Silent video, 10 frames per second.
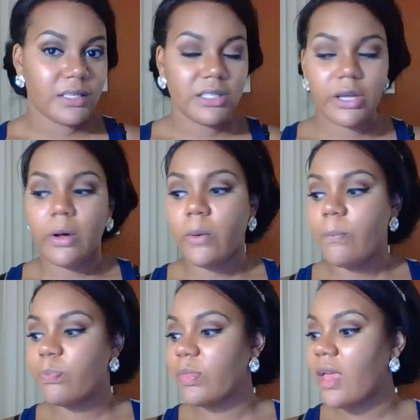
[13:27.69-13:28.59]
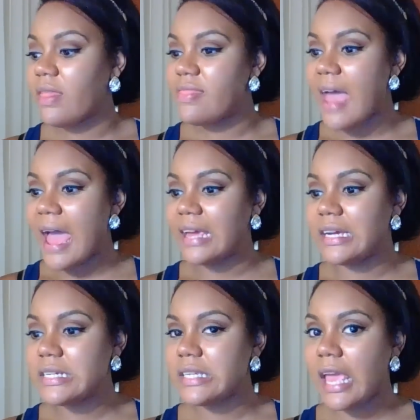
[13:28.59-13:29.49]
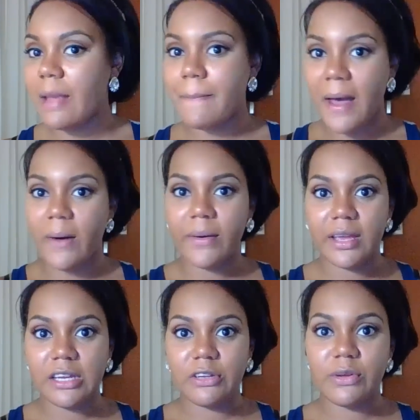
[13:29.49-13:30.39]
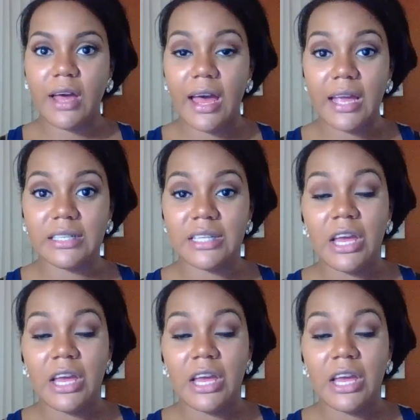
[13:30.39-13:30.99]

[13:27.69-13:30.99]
So that is about it, you guys.